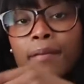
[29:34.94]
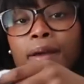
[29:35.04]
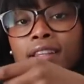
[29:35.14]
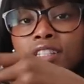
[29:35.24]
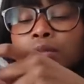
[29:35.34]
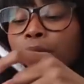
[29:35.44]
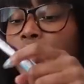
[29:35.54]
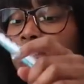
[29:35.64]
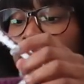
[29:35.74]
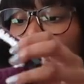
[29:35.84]
I made this
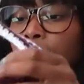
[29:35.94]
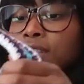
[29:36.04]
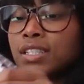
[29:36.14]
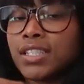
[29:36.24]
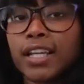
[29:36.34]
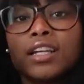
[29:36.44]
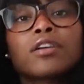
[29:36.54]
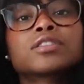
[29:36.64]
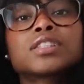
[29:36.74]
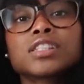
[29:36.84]
purse to go with the J
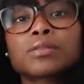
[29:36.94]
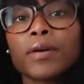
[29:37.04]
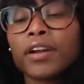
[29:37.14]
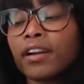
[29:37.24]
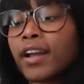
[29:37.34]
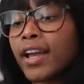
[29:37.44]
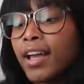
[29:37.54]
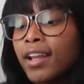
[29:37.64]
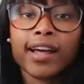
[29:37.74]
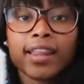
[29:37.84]
Ghosty sweater,
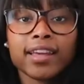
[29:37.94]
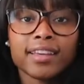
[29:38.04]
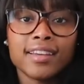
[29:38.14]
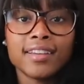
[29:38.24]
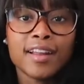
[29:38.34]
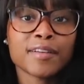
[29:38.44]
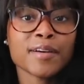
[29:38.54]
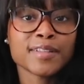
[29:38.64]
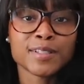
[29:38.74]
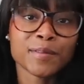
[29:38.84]
and I like it. I don't
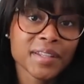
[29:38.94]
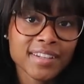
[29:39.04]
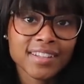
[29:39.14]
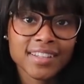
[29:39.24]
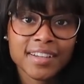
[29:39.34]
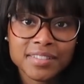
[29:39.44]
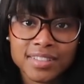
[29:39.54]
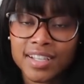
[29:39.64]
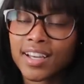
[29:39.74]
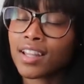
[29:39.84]
know, there's really nothing else to
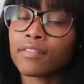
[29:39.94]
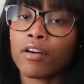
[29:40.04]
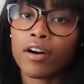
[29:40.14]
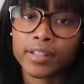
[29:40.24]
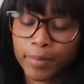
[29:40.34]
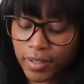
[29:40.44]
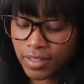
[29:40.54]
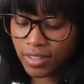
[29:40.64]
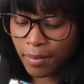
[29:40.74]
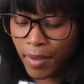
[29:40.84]
say. I love all the
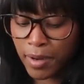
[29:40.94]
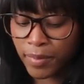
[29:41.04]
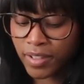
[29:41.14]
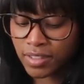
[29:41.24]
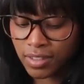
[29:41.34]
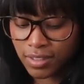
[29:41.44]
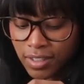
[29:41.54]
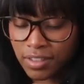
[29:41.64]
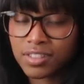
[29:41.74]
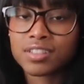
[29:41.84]
purses I made because
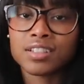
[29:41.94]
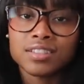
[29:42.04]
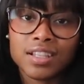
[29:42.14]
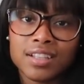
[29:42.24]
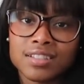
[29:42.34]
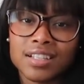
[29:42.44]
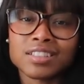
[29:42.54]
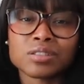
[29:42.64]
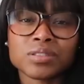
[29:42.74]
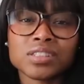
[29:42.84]
they're just
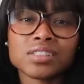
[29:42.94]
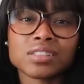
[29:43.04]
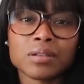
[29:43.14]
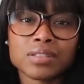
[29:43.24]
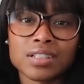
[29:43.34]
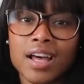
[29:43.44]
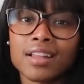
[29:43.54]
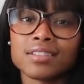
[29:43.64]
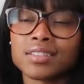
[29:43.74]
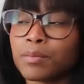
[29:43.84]
accessories, so it's
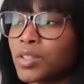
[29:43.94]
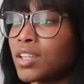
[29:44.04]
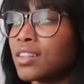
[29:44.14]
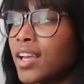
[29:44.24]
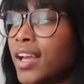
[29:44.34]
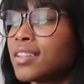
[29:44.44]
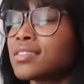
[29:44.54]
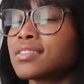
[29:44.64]
not something that